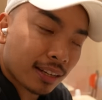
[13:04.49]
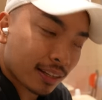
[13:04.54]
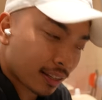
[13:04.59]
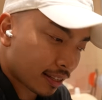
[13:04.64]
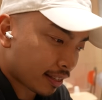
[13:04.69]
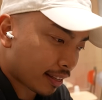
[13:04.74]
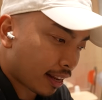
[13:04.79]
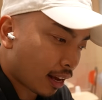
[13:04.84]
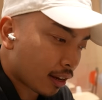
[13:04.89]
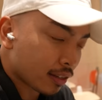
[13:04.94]
this
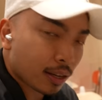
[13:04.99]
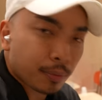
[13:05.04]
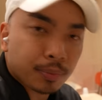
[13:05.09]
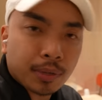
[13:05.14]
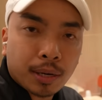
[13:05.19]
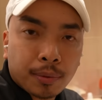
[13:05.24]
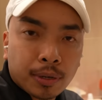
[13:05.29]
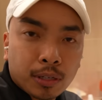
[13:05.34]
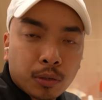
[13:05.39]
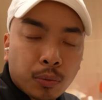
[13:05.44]
is now
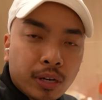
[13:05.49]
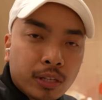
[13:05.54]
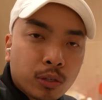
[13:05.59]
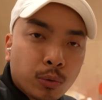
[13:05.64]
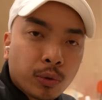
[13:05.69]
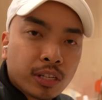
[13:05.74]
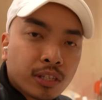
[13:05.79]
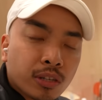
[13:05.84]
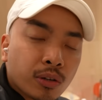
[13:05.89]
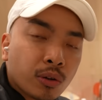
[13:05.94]
September twenty
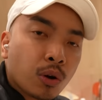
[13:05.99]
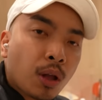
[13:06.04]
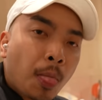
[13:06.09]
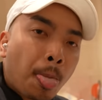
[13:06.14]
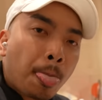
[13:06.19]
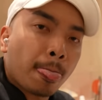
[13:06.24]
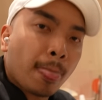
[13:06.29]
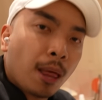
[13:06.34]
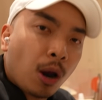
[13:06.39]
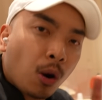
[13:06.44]
twenty-two.
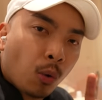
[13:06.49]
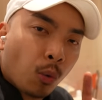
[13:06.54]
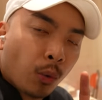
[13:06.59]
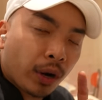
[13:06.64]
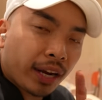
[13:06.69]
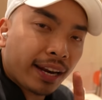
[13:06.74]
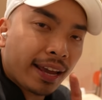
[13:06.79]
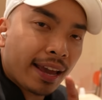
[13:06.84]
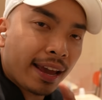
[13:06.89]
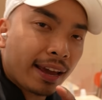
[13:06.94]
We're
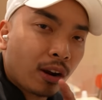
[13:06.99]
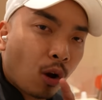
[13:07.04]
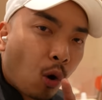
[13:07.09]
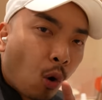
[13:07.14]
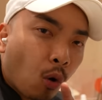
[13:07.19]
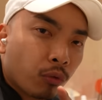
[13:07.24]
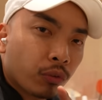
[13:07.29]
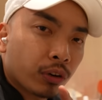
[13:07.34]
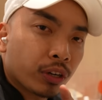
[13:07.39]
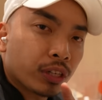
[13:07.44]
gonna head
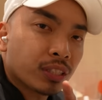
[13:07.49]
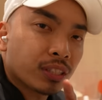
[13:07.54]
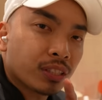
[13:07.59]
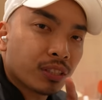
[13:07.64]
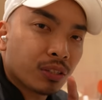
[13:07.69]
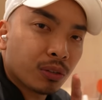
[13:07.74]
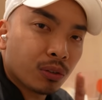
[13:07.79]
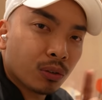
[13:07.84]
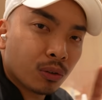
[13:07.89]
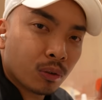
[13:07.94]
over
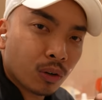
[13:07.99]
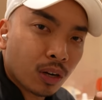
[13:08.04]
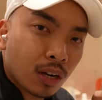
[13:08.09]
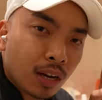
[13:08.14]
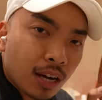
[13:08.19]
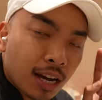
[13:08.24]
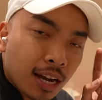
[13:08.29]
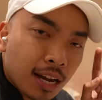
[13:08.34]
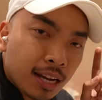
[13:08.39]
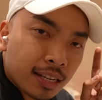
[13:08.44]
to
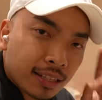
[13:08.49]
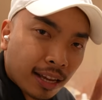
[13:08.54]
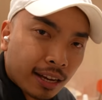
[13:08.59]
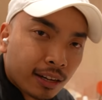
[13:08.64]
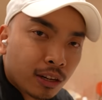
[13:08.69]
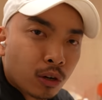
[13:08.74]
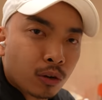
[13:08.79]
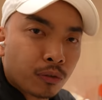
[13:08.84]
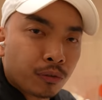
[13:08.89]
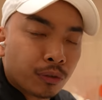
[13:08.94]

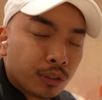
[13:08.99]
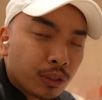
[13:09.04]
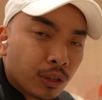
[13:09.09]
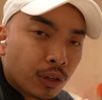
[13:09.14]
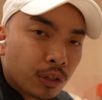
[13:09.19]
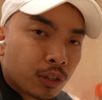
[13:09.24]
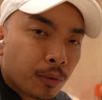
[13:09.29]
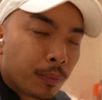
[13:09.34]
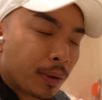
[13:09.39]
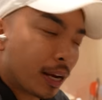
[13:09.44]
Daikoku
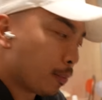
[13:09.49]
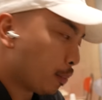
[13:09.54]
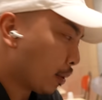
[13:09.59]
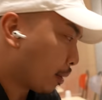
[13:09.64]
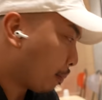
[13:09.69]
Futo to meet up with